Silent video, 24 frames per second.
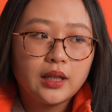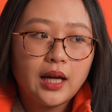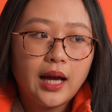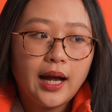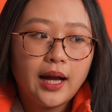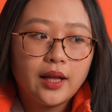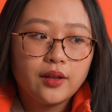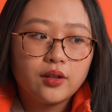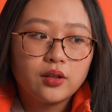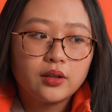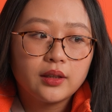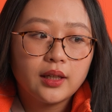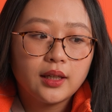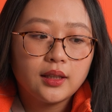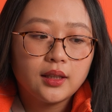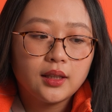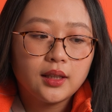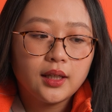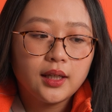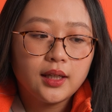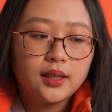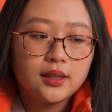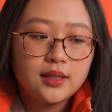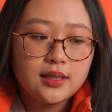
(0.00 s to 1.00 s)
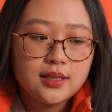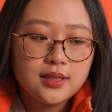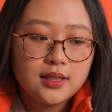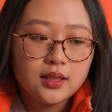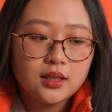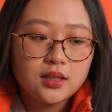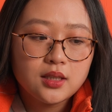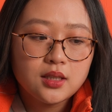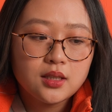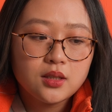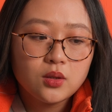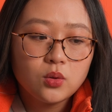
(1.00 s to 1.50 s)
either getting
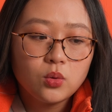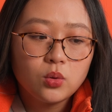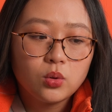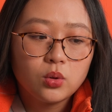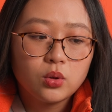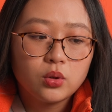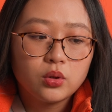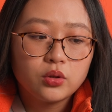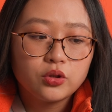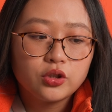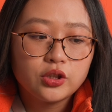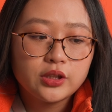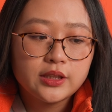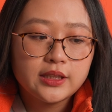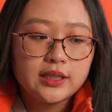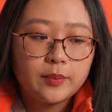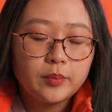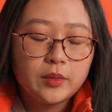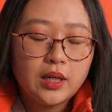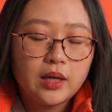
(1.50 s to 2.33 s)
86 or just step